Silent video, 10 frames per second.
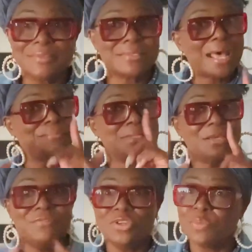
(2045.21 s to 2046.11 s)
Stop
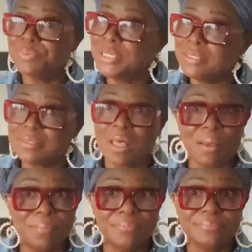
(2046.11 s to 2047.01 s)
giving your peace
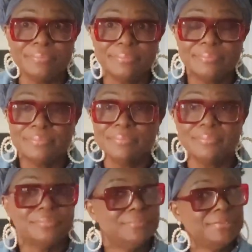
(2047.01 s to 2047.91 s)
up.
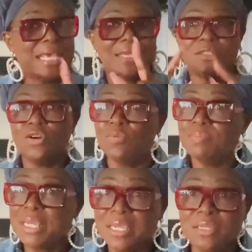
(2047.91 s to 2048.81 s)
That don't
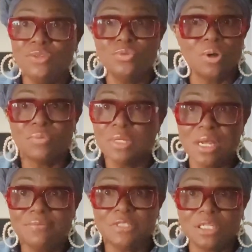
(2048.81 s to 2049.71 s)
mean you don't
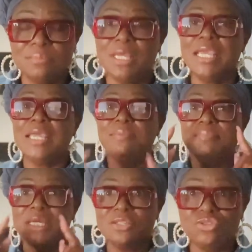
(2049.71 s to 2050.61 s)
love them. It
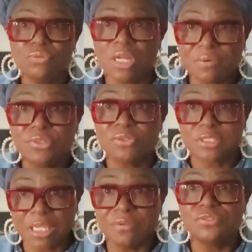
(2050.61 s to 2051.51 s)
means you love
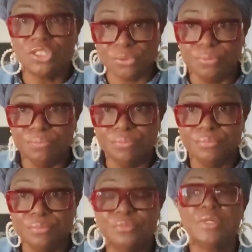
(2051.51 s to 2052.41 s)
yourself too.
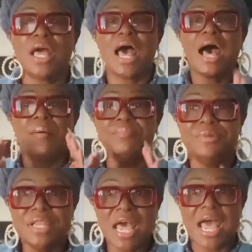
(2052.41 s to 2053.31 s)

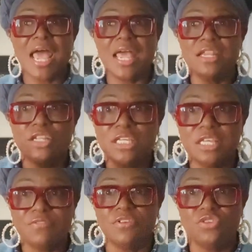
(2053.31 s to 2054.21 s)
I'm not
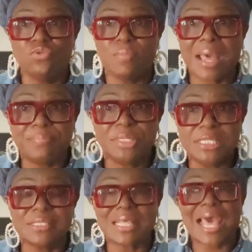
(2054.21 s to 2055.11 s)
giving you my
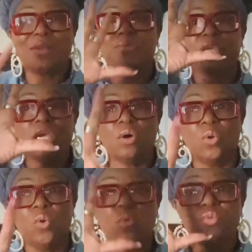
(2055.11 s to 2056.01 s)
peace. I don't care
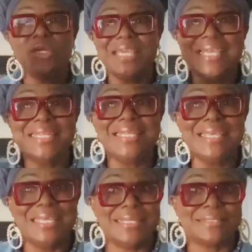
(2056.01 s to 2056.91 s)
who it
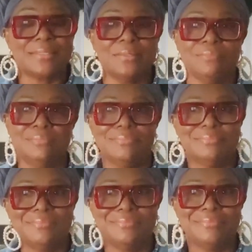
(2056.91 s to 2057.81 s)
is.
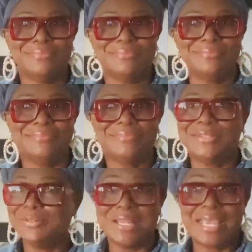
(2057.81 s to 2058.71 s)

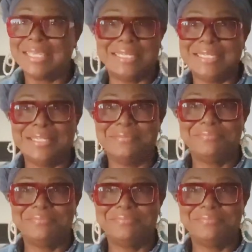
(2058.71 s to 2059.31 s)
You're not getting it.